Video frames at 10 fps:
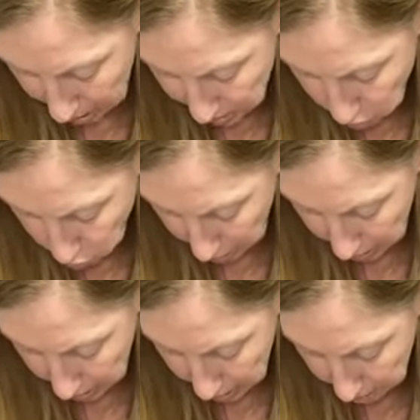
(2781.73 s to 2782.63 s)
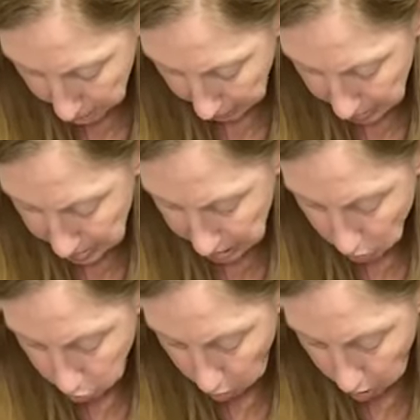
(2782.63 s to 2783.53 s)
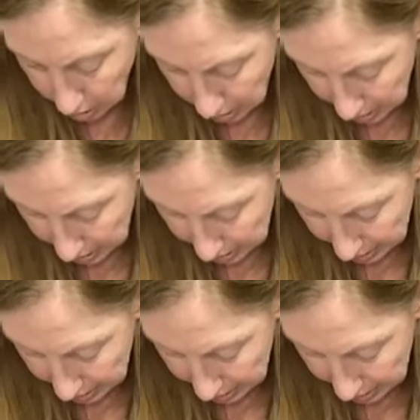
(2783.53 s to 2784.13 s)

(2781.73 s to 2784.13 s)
from last week, since we're